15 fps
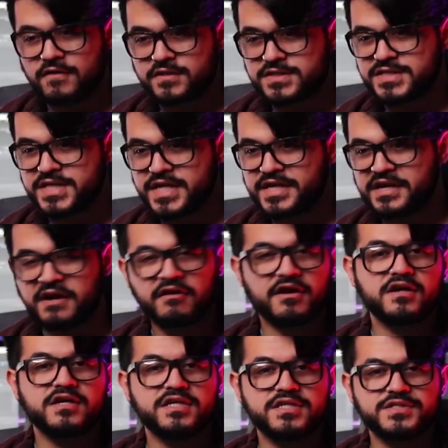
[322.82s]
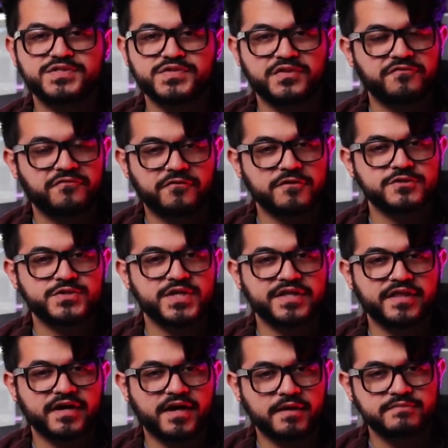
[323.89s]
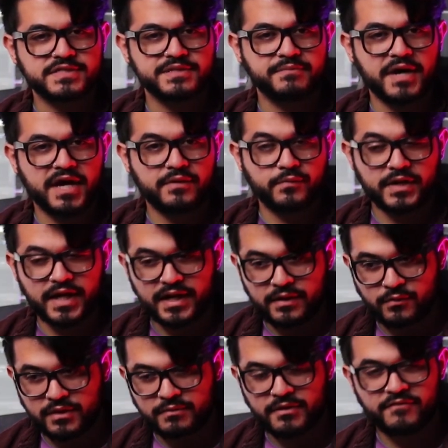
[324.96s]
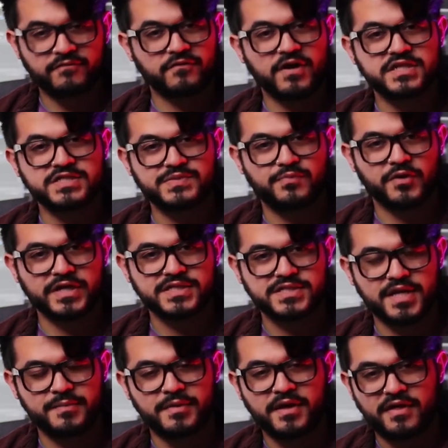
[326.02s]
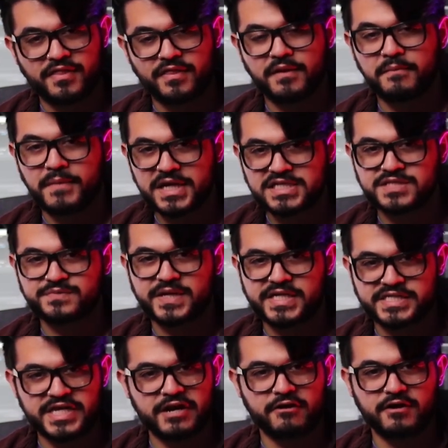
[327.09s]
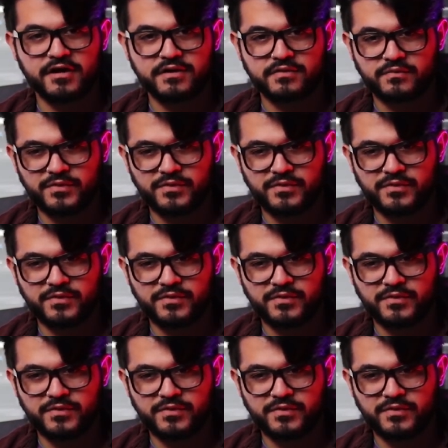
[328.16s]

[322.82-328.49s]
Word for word: The scene era is the first thing that comes to mind when any one of my friends brings up the MySpace era.